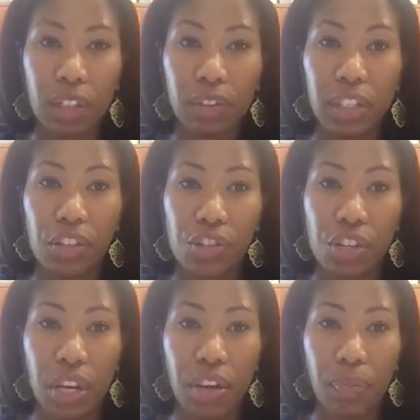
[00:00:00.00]

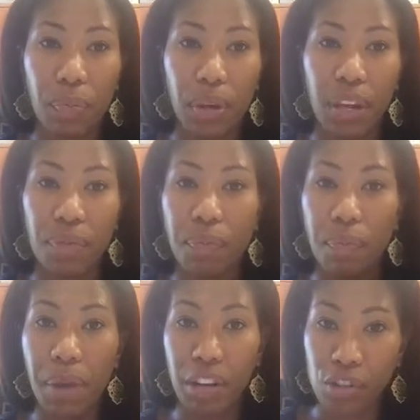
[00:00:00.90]
leadership and
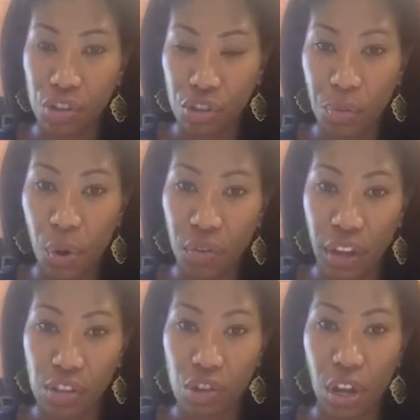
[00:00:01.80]
managers'
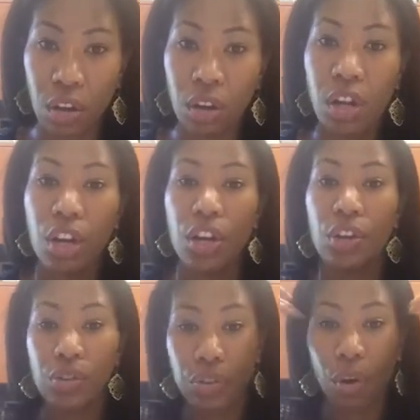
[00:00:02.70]
motivation.
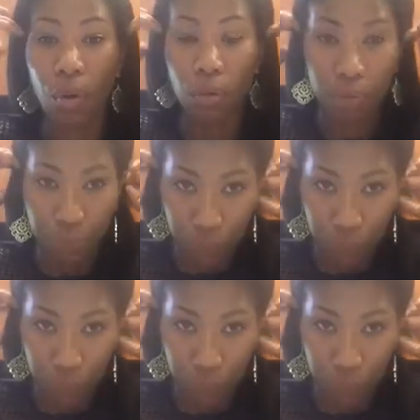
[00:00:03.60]
So